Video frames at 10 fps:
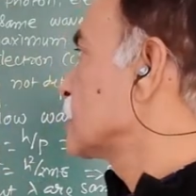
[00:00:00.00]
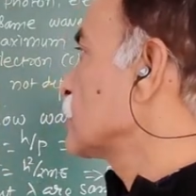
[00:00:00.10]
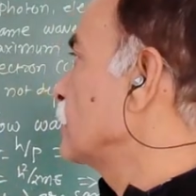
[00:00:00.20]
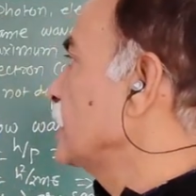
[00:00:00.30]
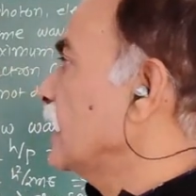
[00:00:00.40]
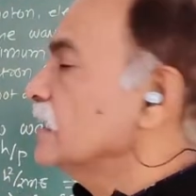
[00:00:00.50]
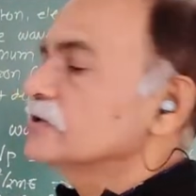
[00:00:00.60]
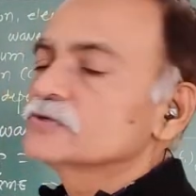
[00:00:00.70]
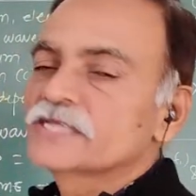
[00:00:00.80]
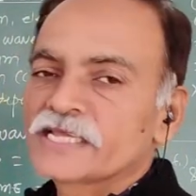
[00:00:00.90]
So we are
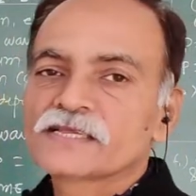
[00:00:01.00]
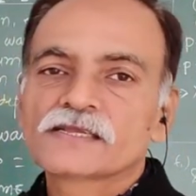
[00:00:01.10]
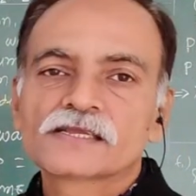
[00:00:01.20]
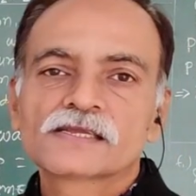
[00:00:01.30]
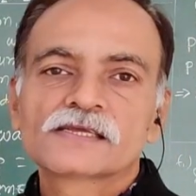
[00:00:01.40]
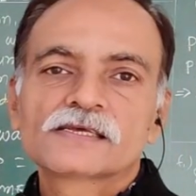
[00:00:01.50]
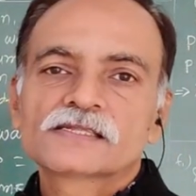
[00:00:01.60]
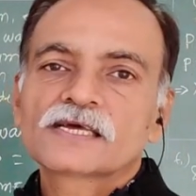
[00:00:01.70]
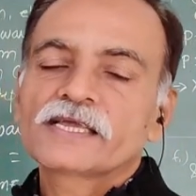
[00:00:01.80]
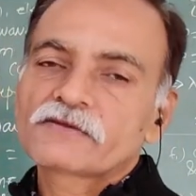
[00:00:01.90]
using
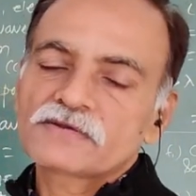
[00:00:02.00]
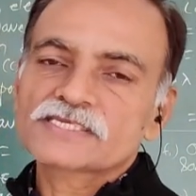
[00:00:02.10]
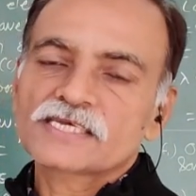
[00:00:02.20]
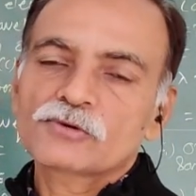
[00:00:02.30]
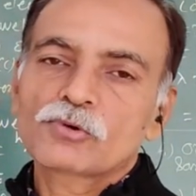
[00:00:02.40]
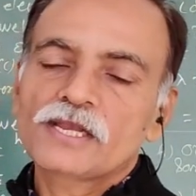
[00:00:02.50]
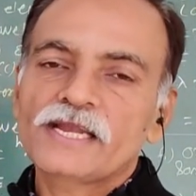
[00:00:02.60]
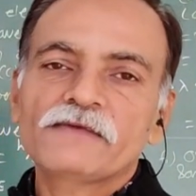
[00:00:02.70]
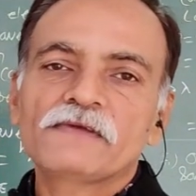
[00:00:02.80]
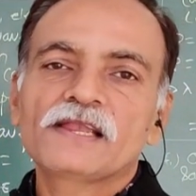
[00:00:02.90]
the equation
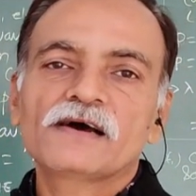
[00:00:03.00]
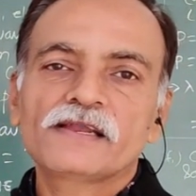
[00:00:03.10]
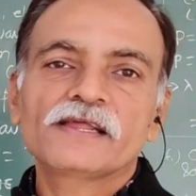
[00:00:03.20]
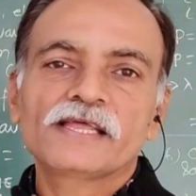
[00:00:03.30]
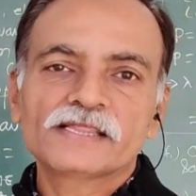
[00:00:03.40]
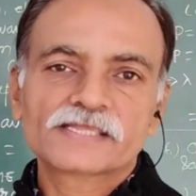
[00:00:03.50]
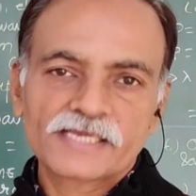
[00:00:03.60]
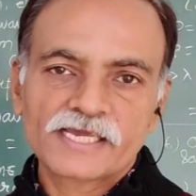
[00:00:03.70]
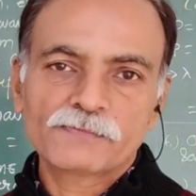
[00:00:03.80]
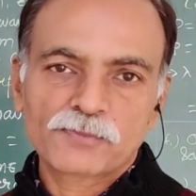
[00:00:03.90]
already we learned in
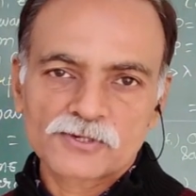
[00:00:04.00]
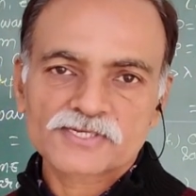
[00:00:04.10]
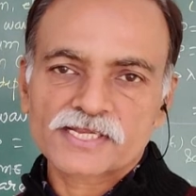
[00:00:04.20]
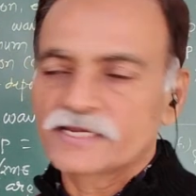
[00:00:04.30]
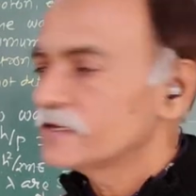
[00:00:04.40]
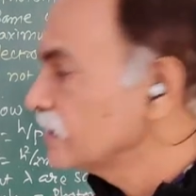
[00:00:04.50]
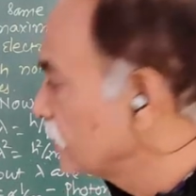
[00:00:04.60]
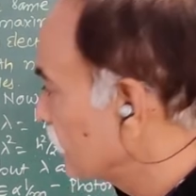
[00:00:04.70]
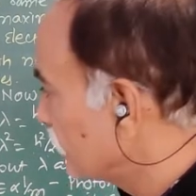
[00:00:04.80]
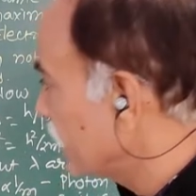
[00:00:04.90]
theory
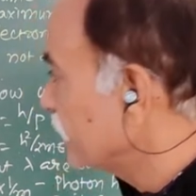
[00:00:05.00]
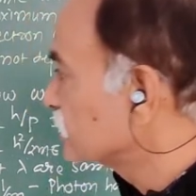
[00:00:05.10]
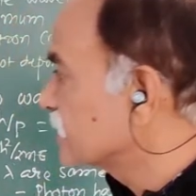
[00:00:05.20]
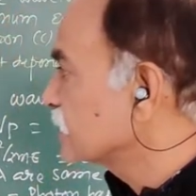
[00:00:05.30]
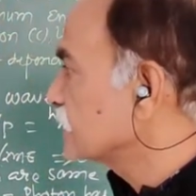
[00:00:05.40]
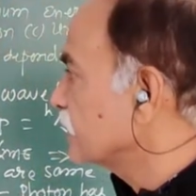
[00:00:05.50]
portion. We are using the